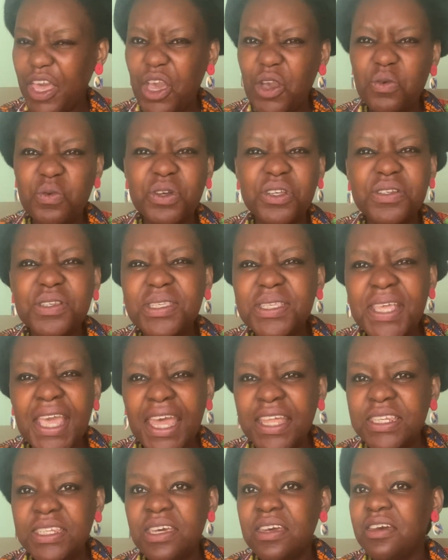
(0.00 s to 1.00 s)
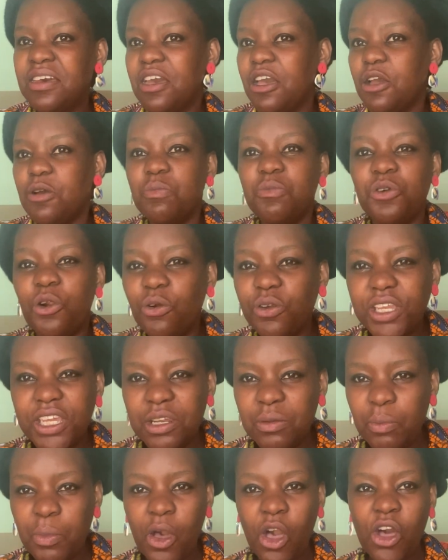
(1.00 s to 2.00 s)
We'll scatter
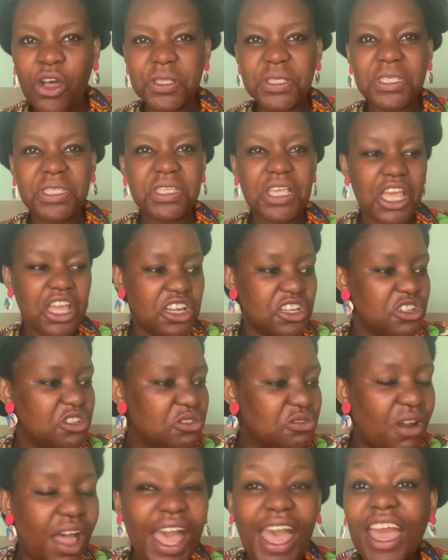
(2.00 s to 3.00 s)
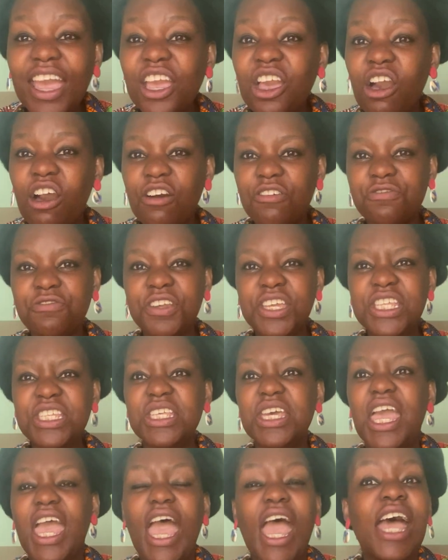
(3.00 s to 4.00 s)
broken pots, drag our feet,
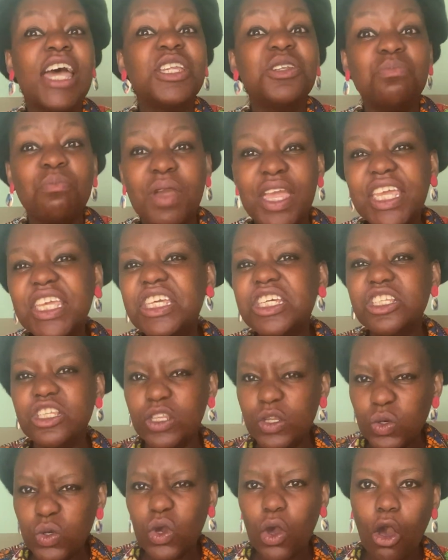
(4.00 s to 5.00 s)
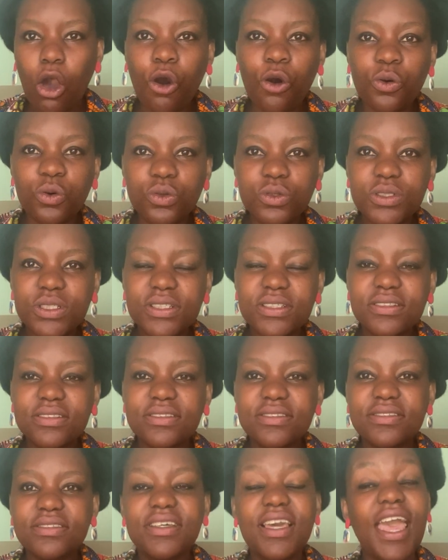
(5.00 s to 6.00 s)
and make it look old.
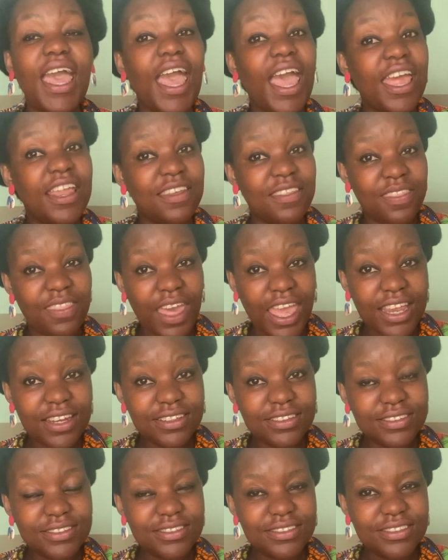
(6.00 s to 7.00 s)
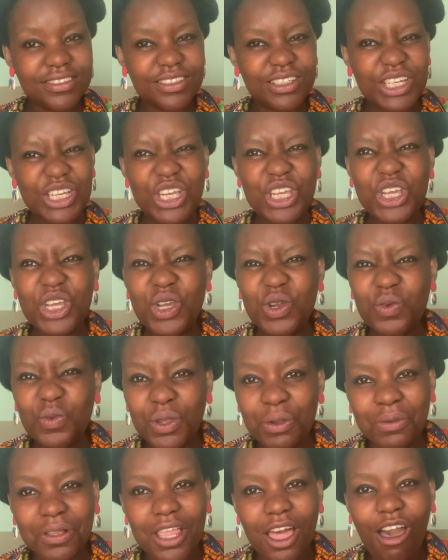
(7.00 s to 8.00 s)
And then we
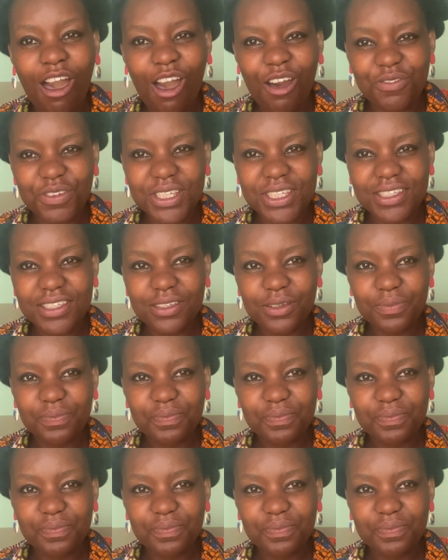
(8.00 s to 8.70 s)
will harvest.